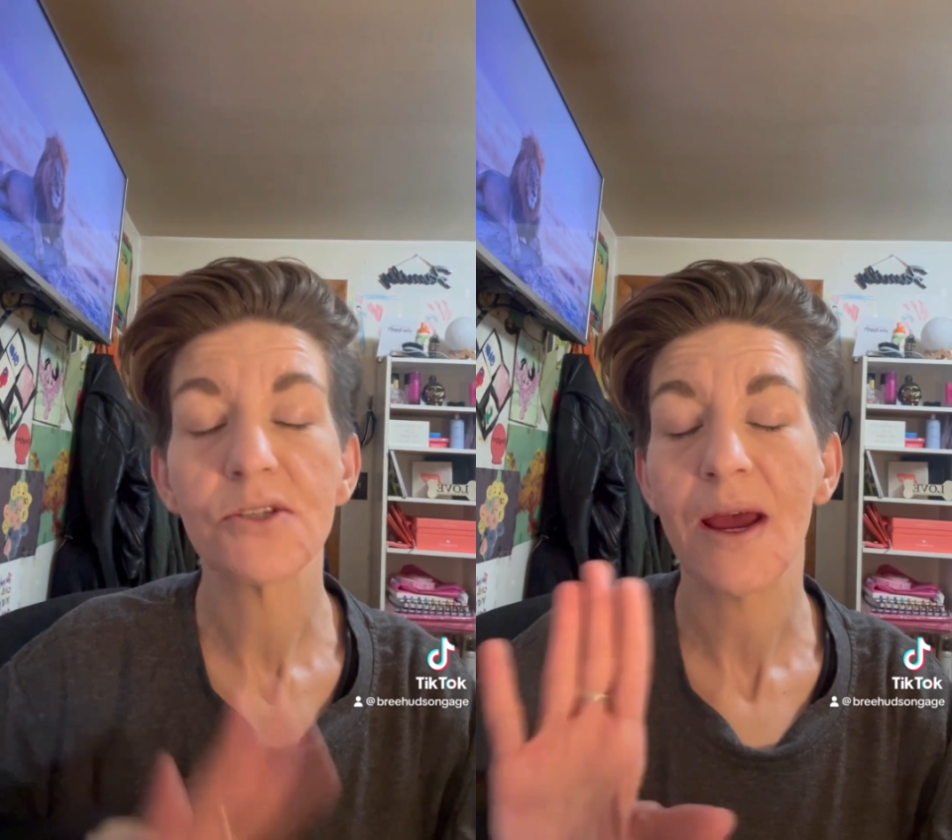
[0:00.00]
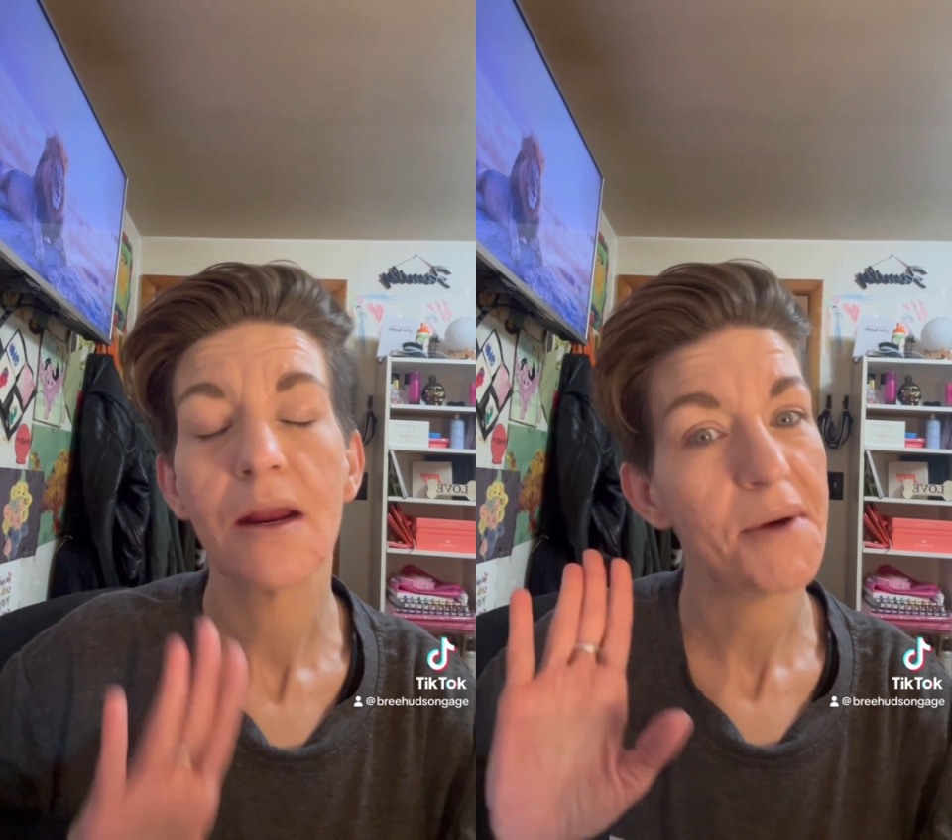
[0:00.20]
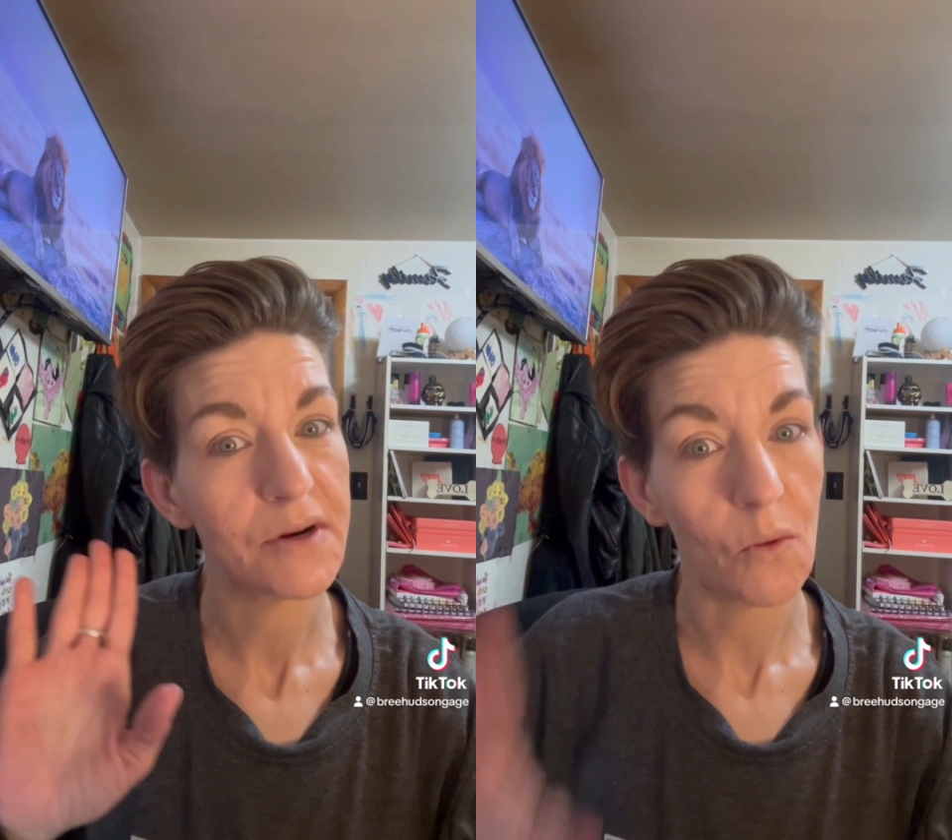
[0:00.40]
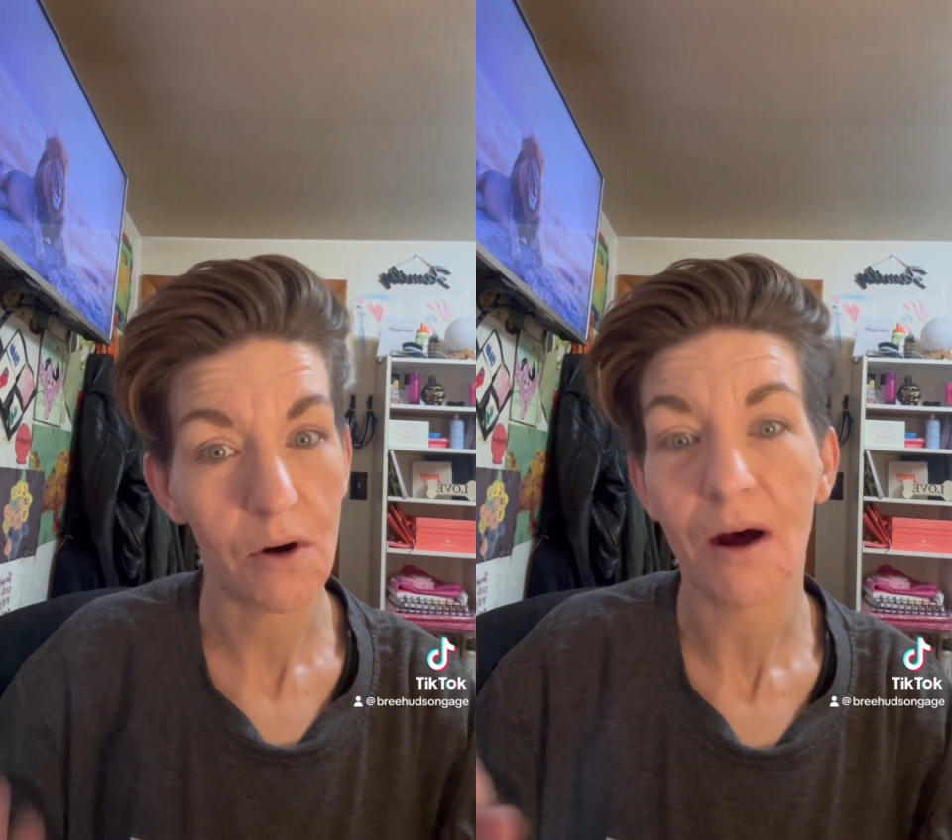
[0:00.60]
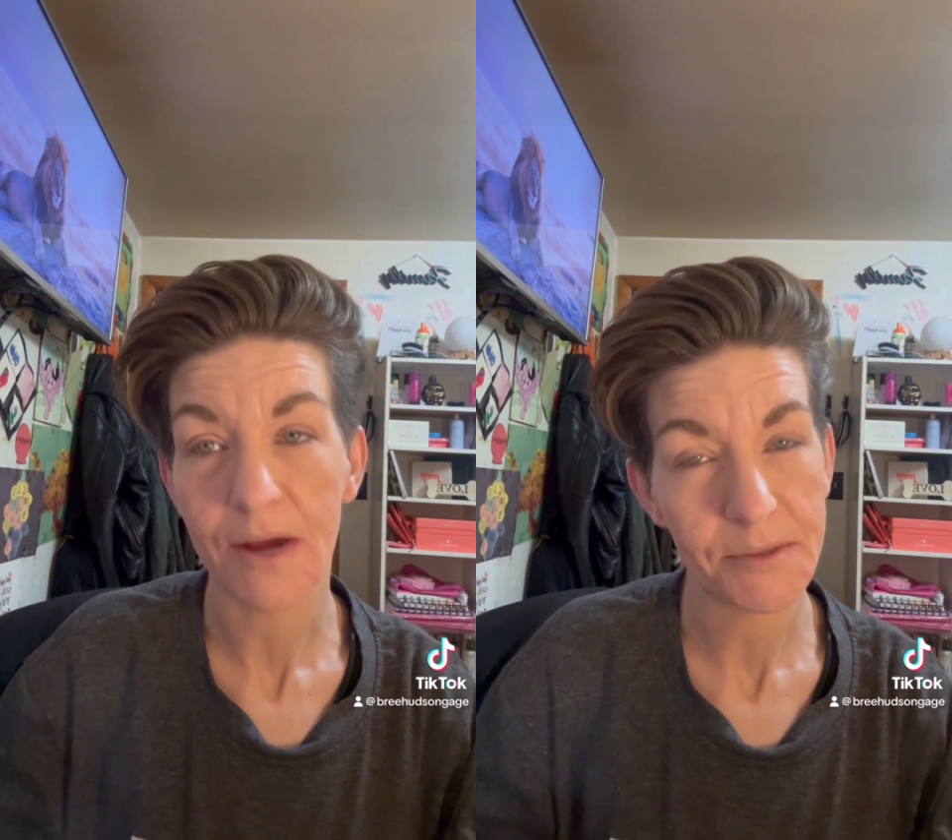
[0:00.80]
so I ended up having to
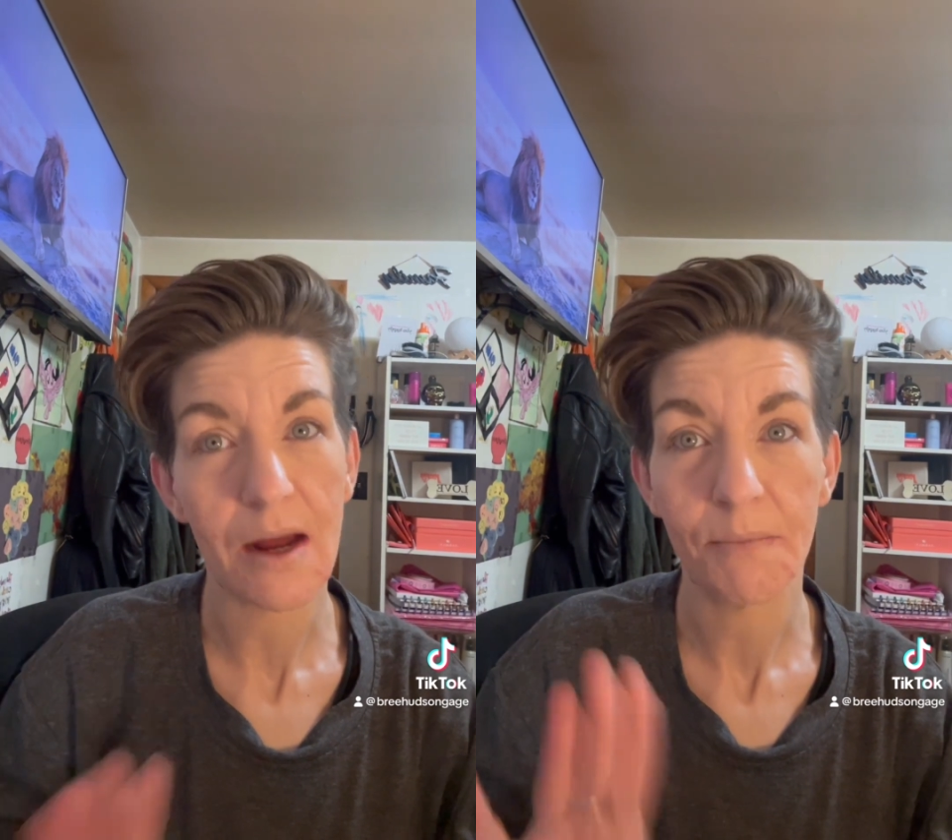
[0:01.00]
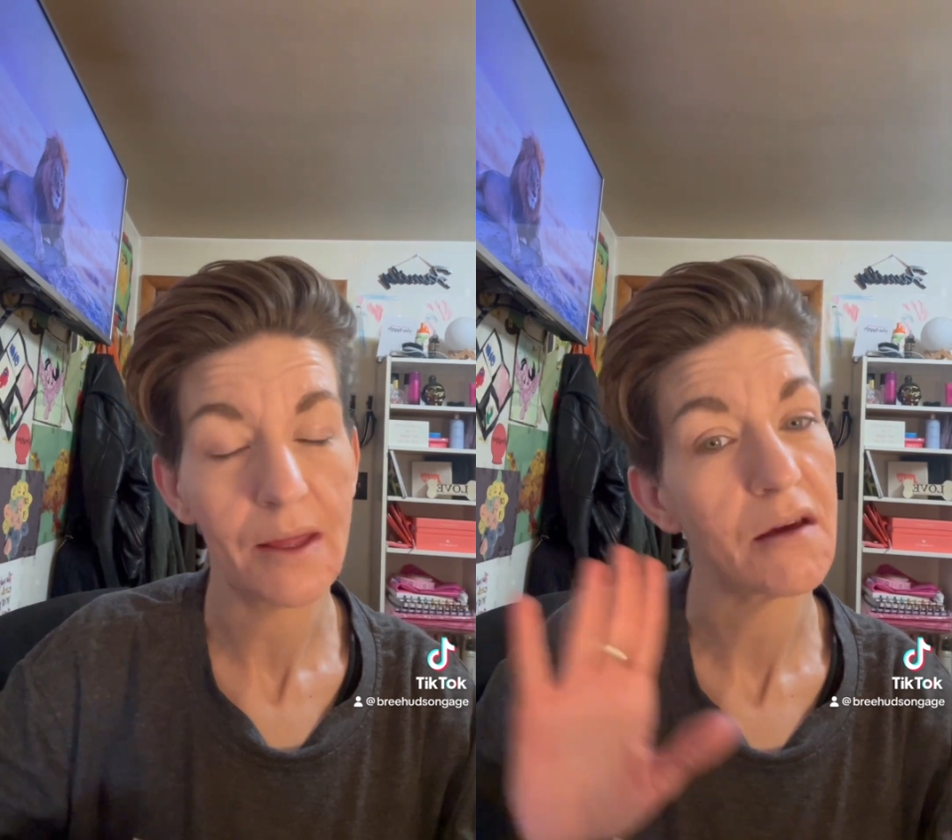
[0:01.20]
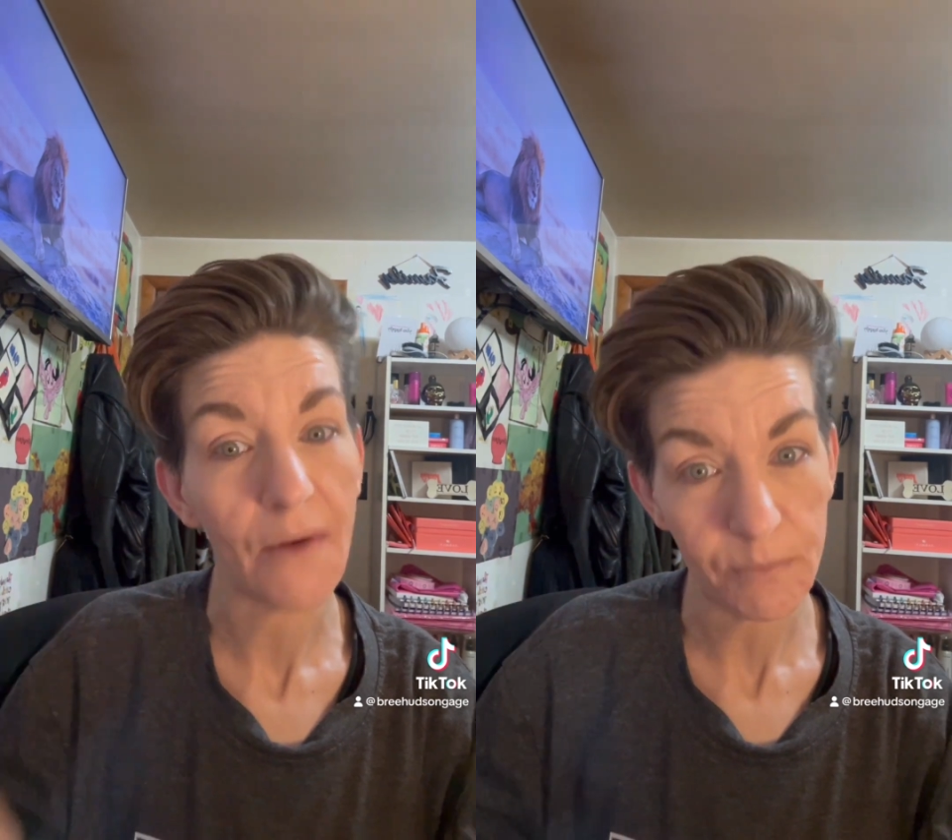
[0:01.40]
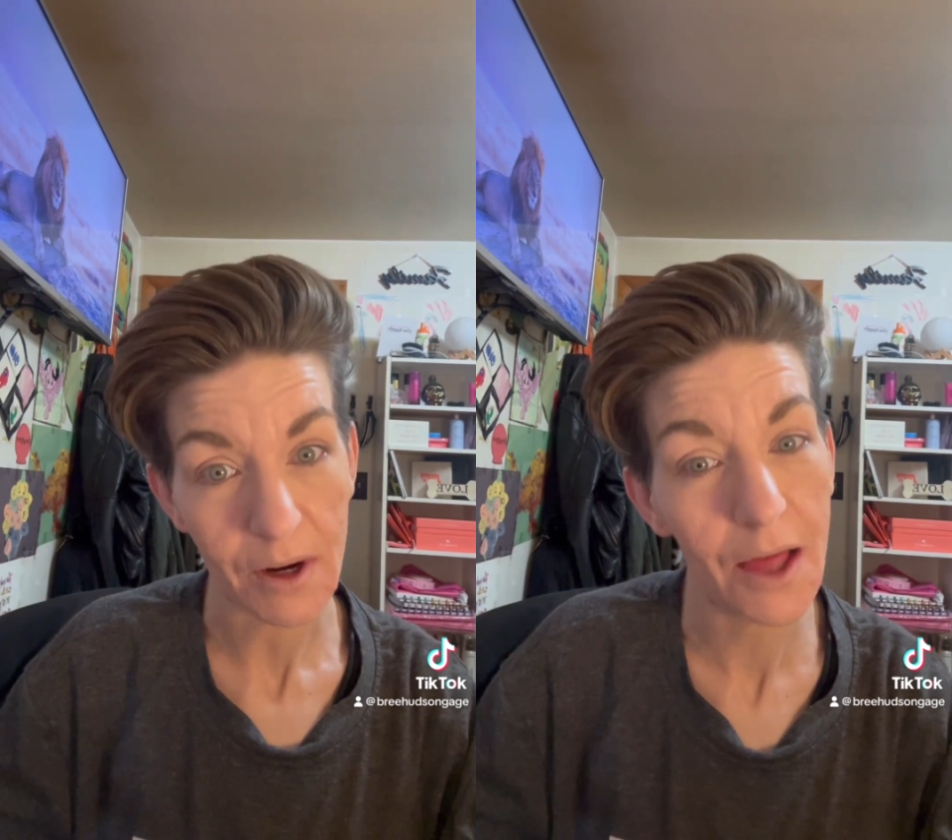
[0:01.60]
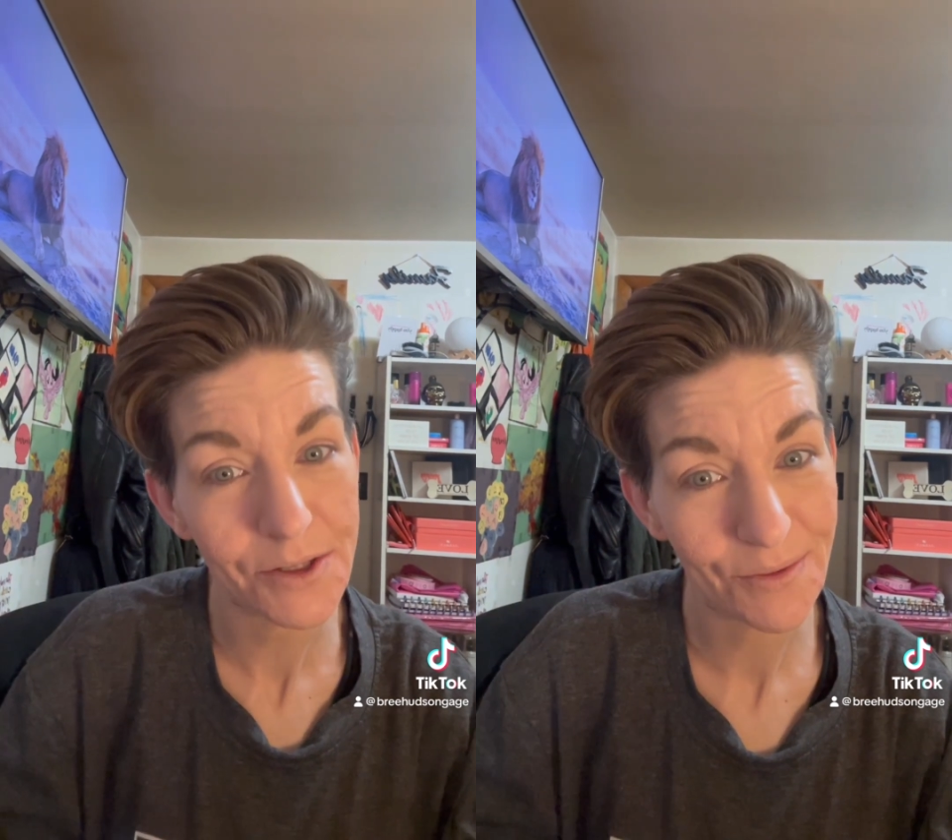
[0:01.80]
order it off Amazon and paying like $5 more
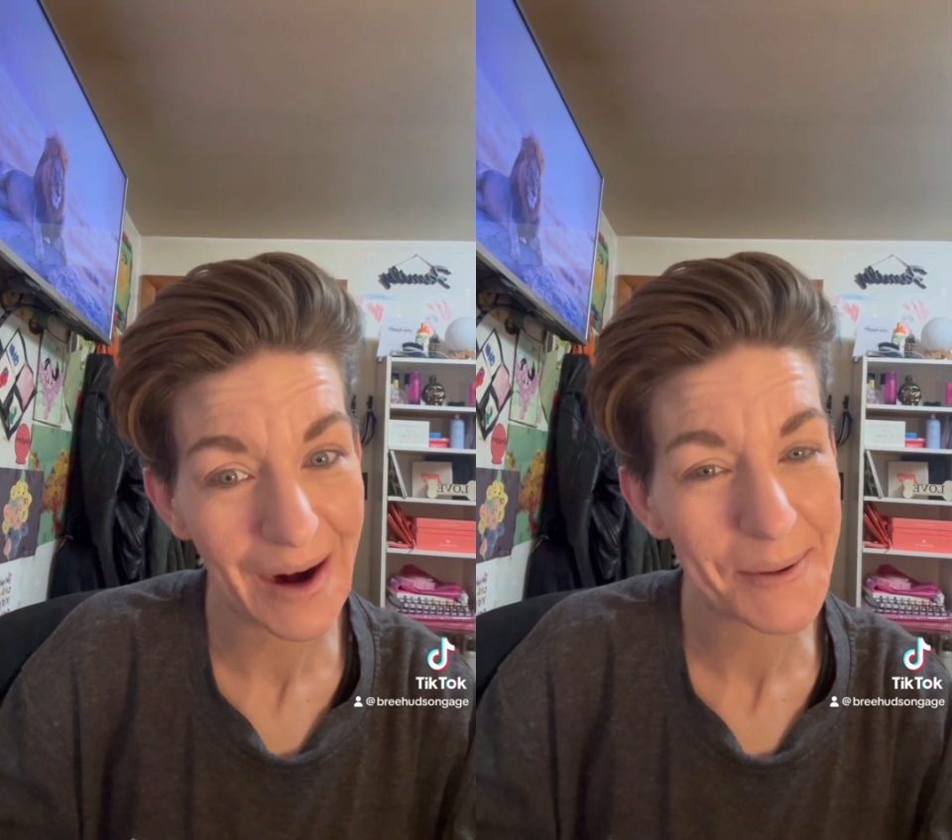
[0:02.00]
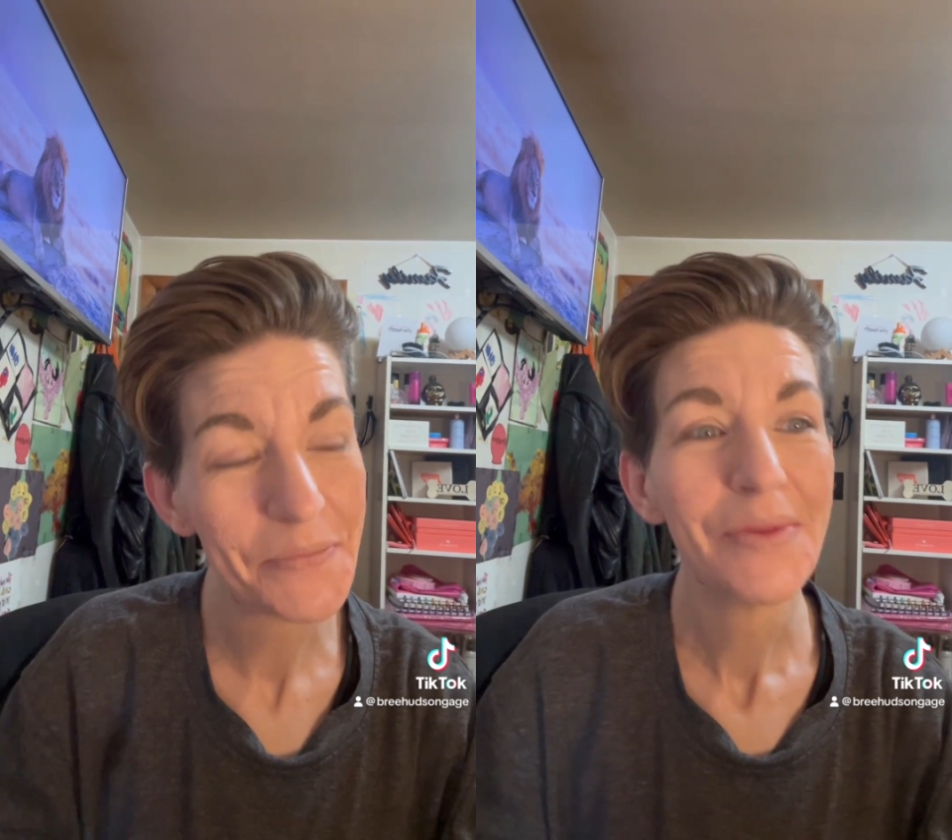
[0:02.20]
for it.